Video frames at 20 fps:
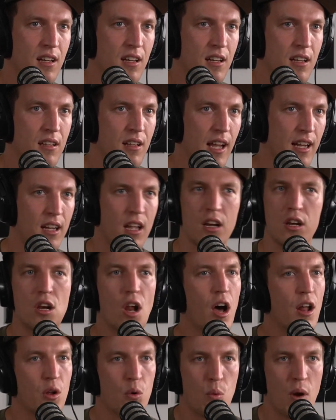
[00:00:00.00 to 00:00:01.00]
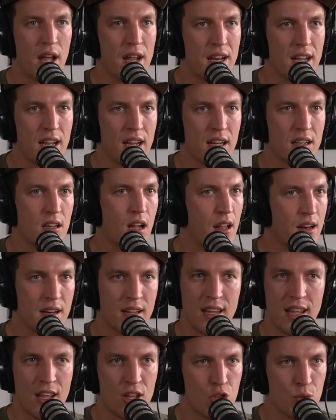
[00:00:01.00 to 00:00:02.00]
Like not a wedding, not an
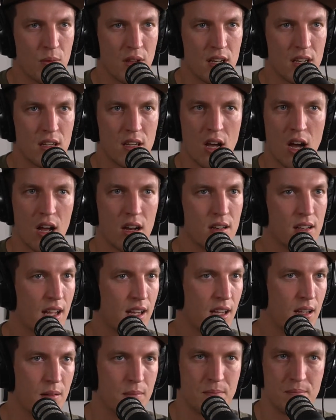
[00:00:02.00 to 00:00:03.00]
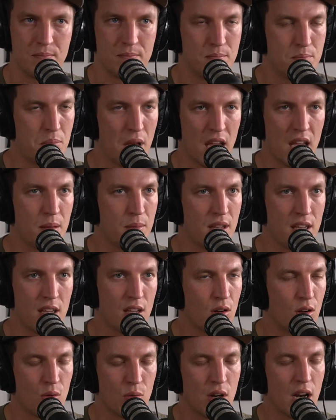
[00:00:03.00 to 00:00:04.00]
engagement, not like a
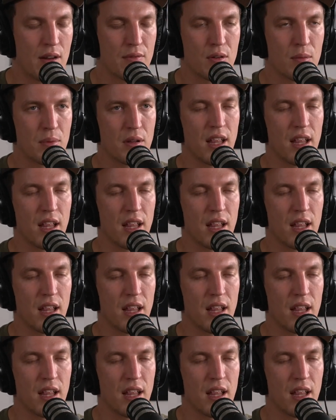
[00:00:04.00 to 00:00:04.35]
baby or whatever,